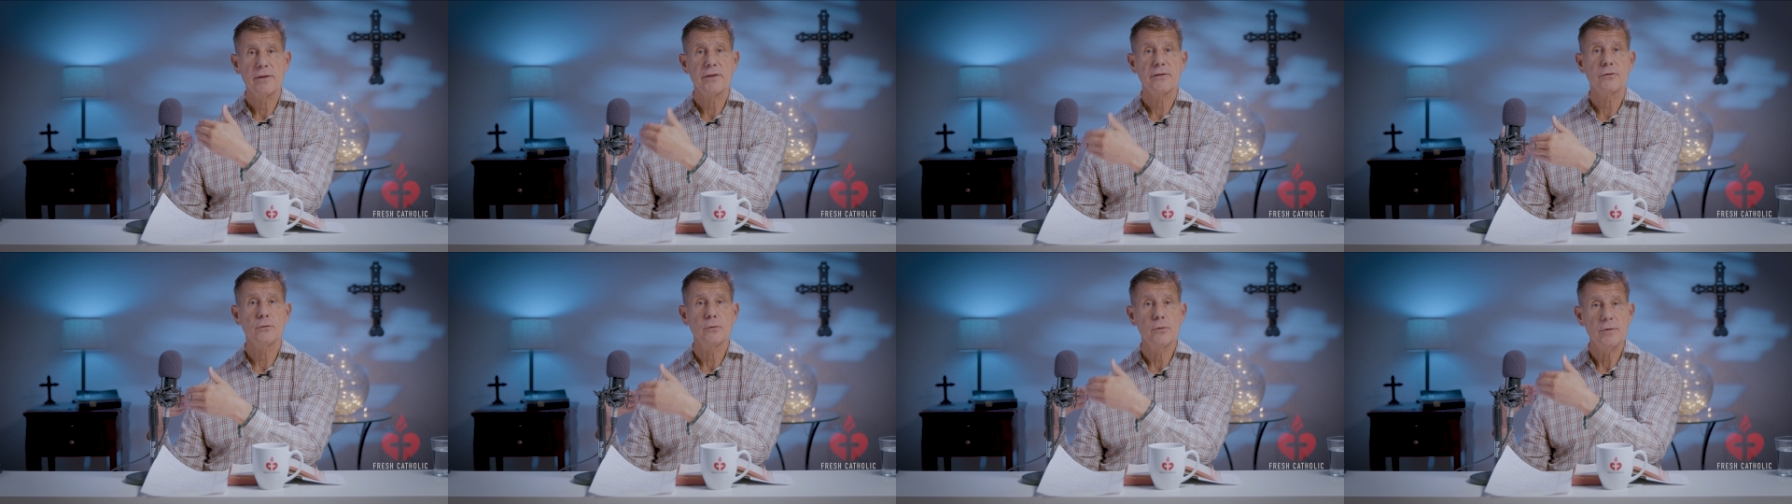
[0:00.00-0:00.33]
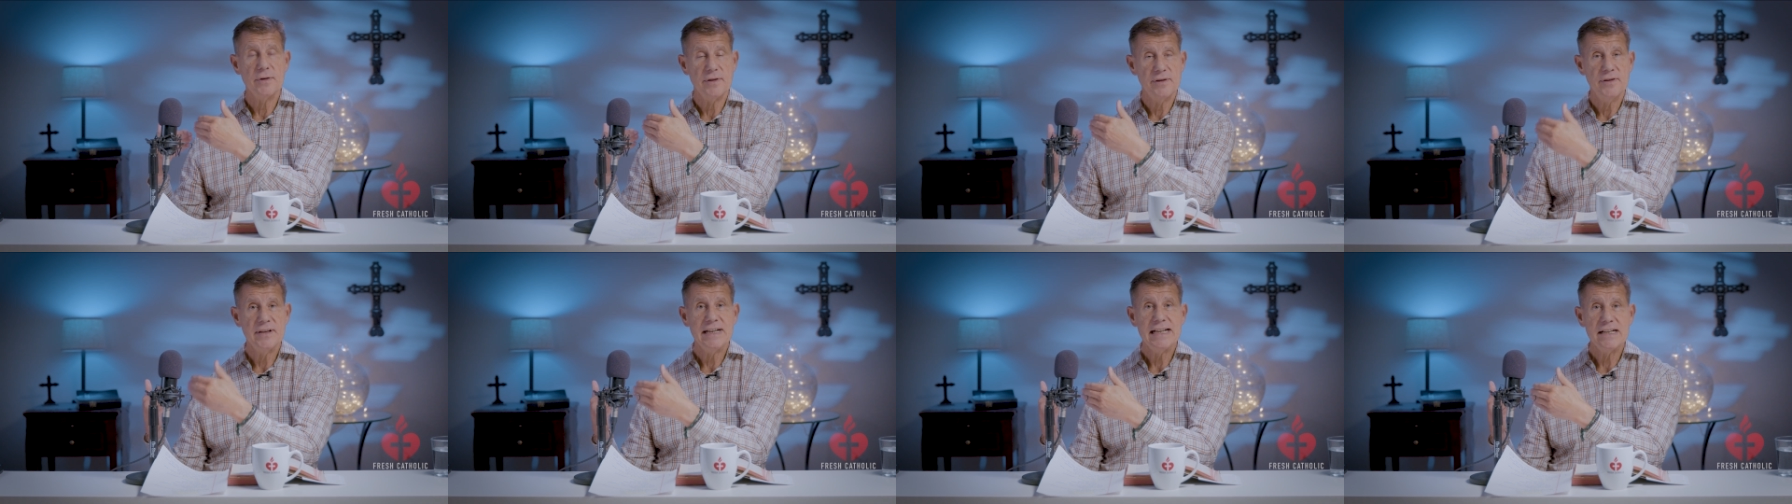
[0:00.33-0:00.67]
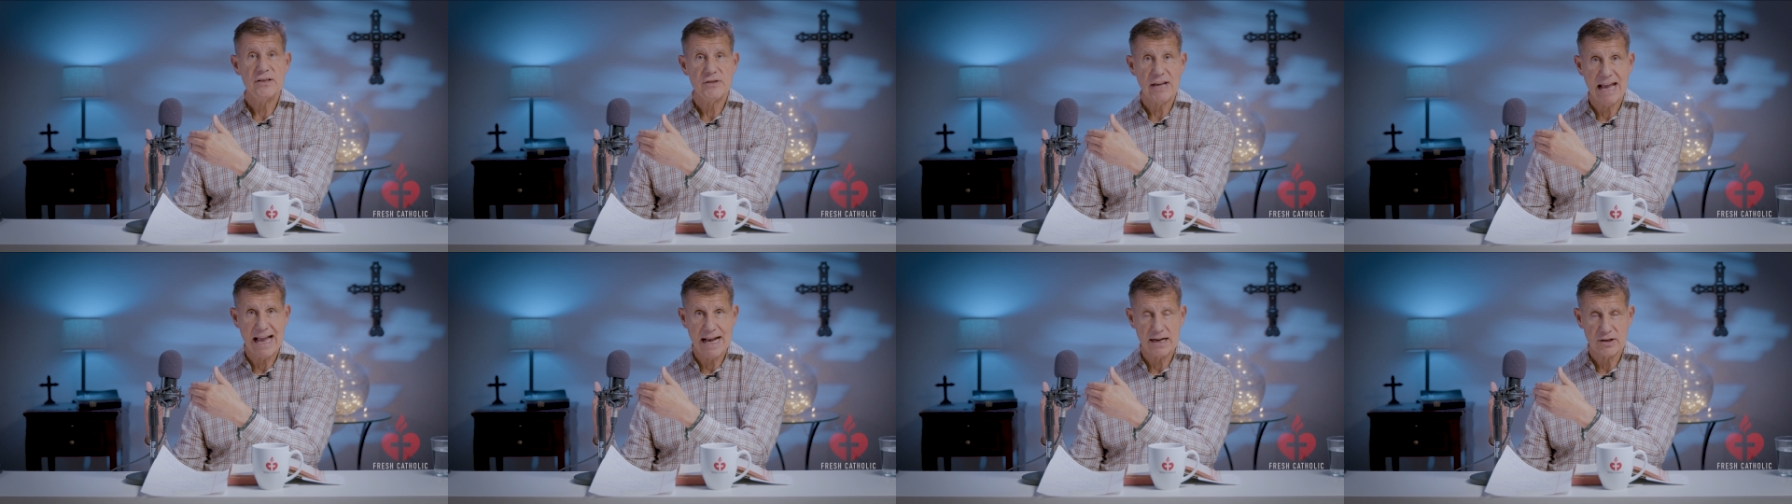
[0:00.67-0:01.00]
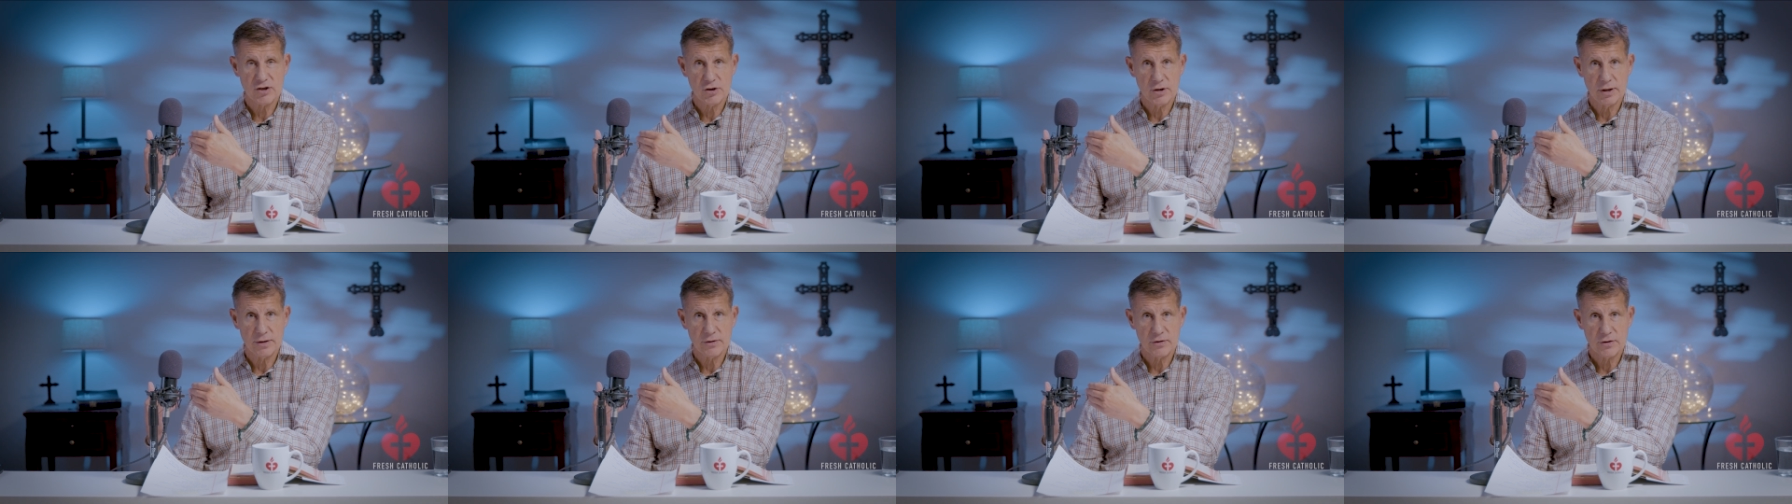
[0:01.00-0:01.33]
through these
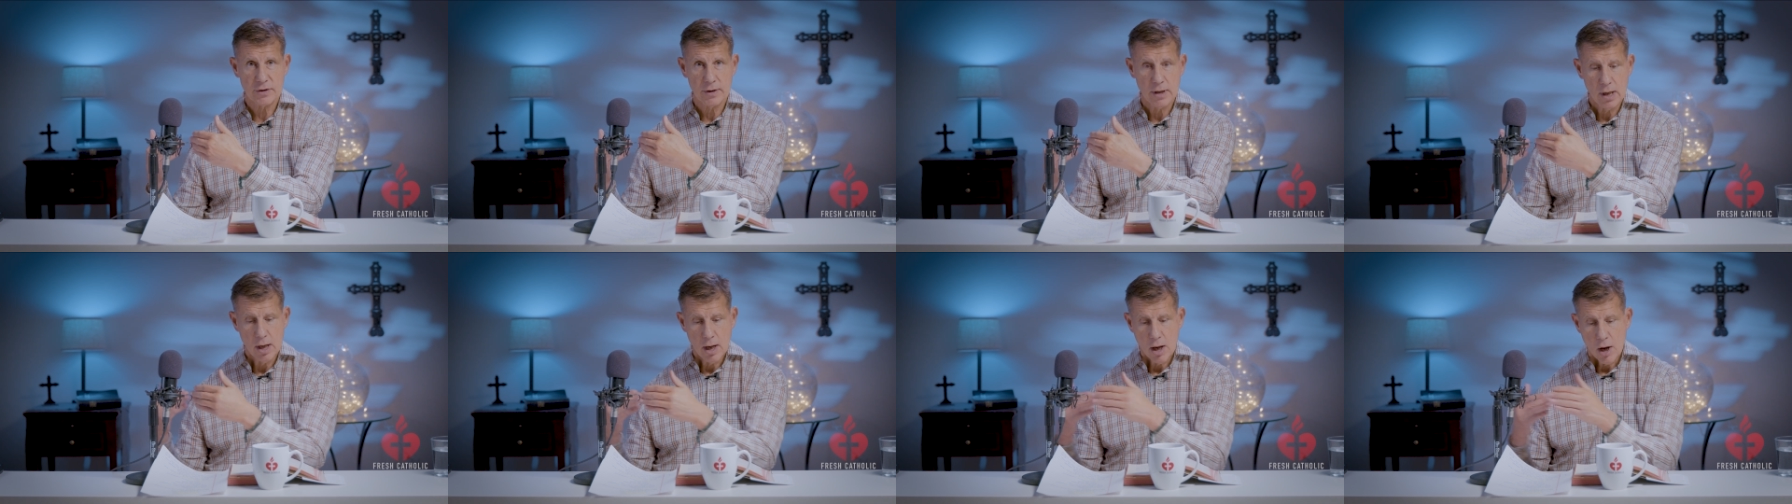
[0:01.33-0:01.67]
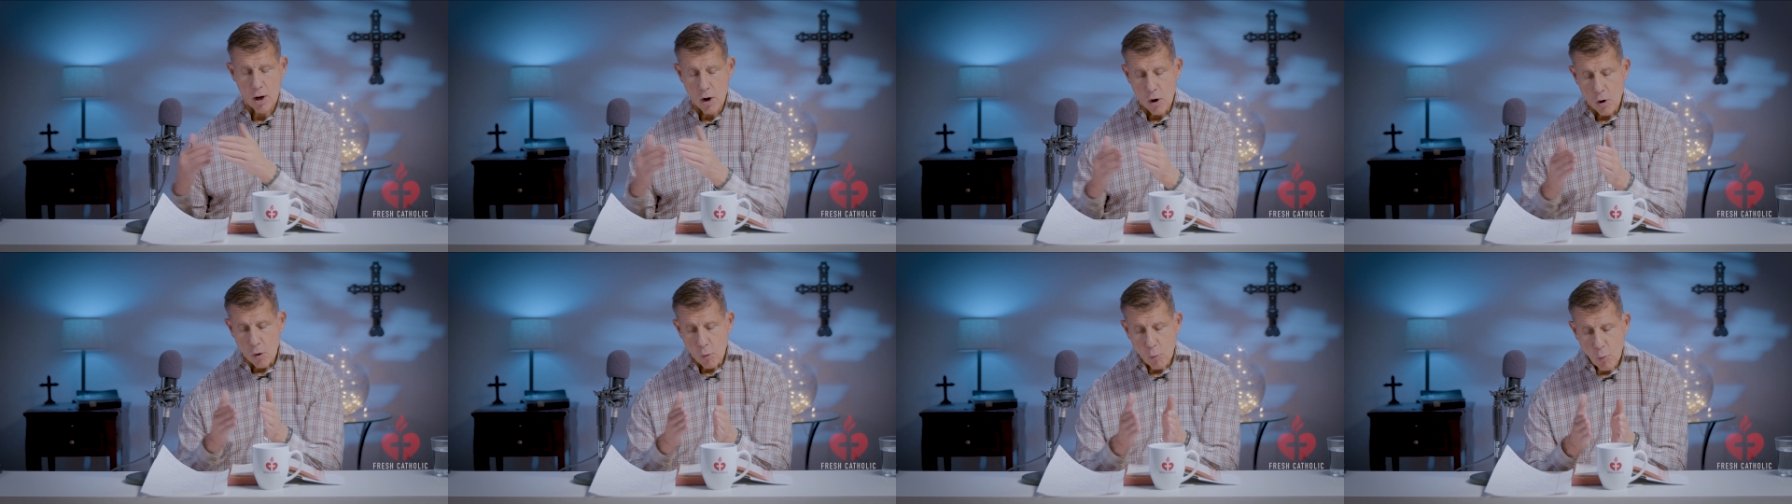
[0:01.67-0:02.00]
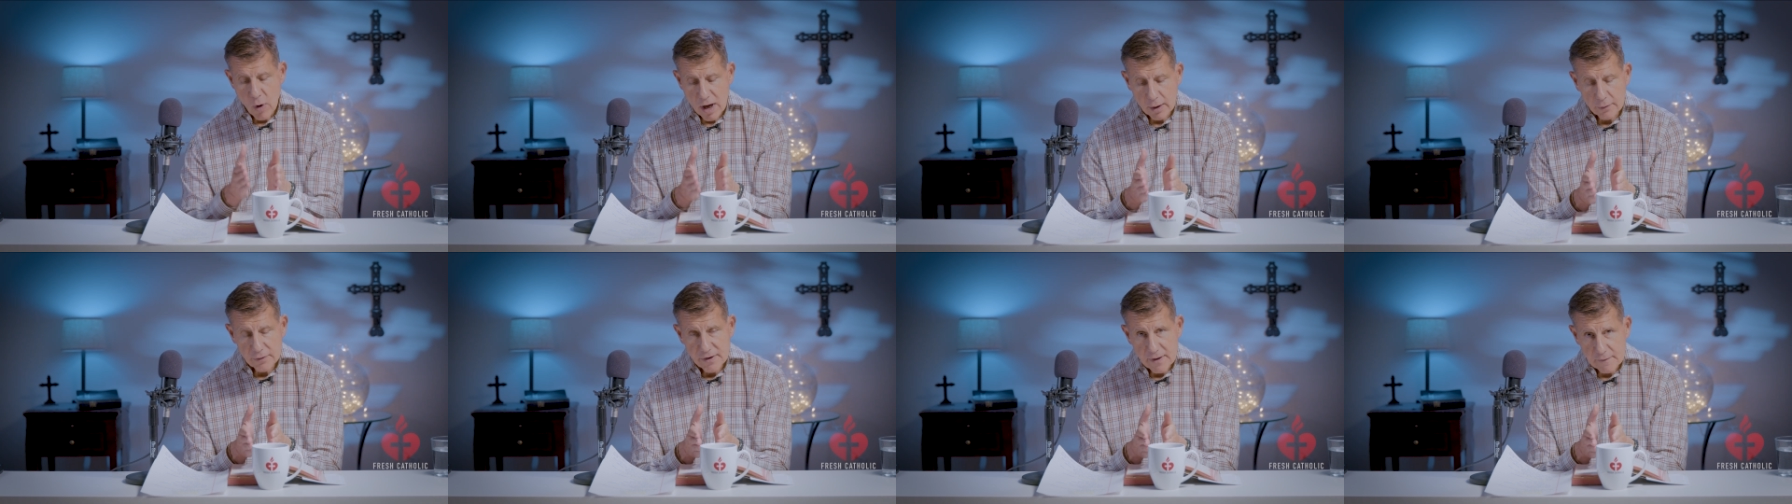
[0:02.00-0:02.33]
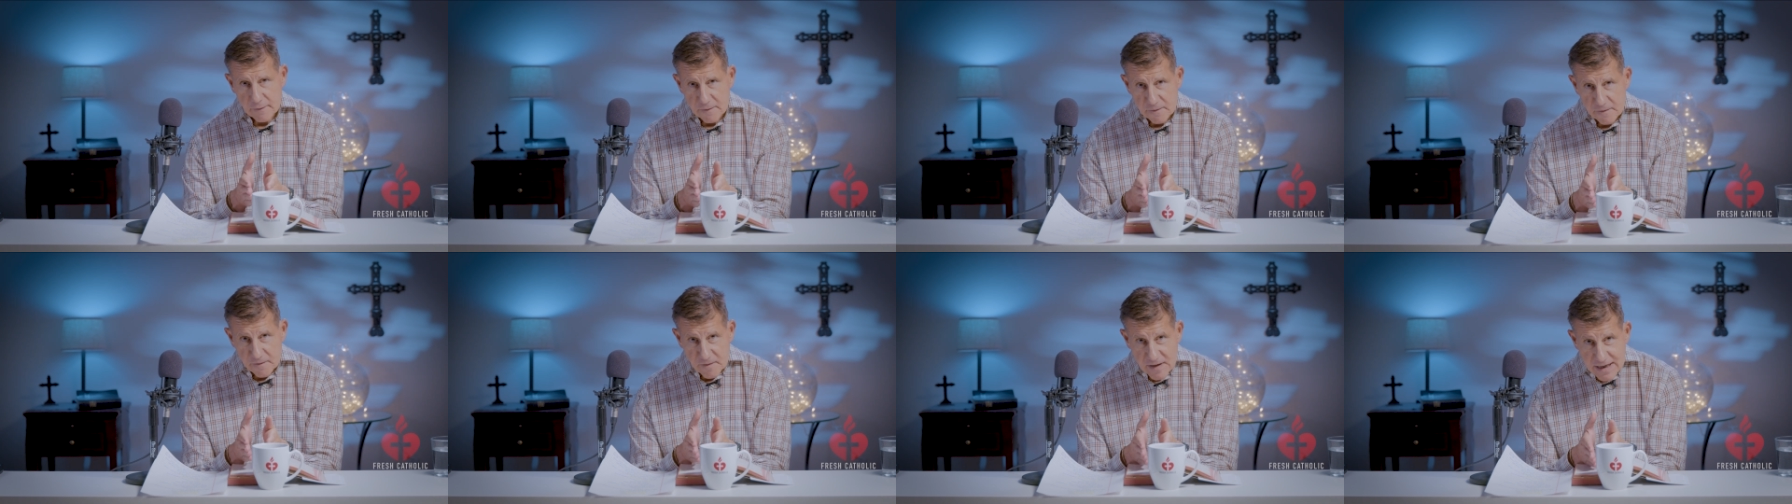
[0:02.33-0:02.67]
actions? Well, the
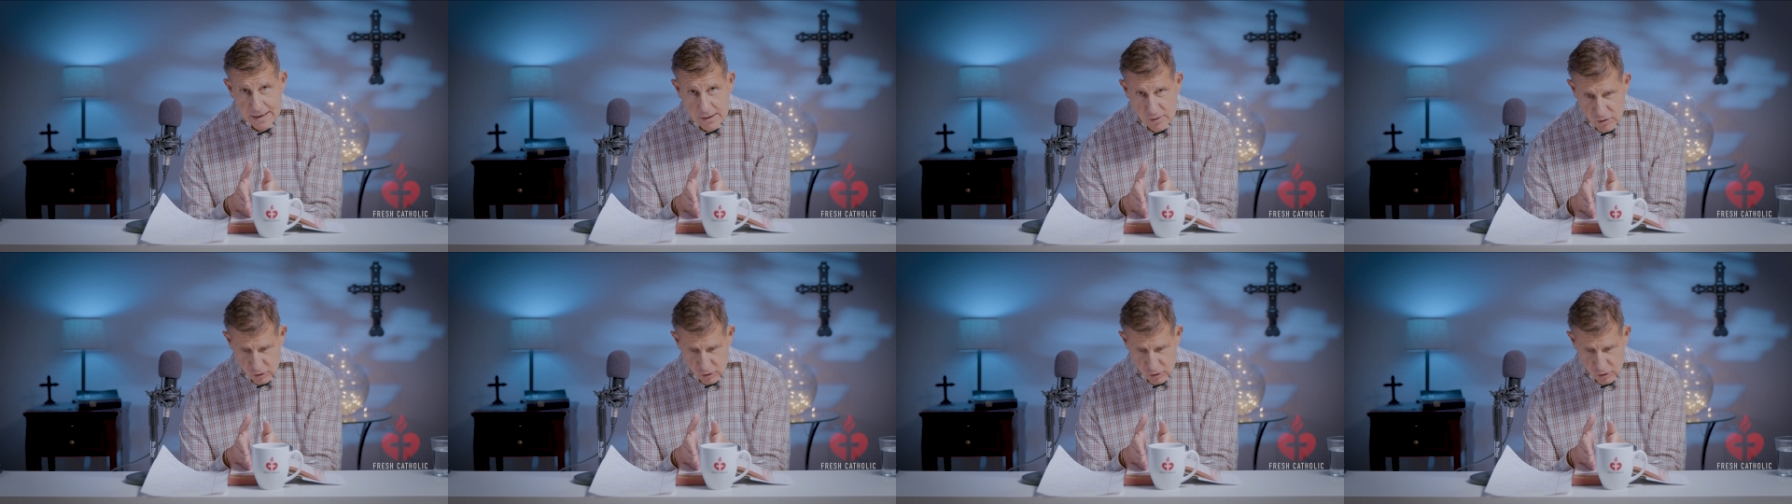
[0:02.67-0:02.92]
fig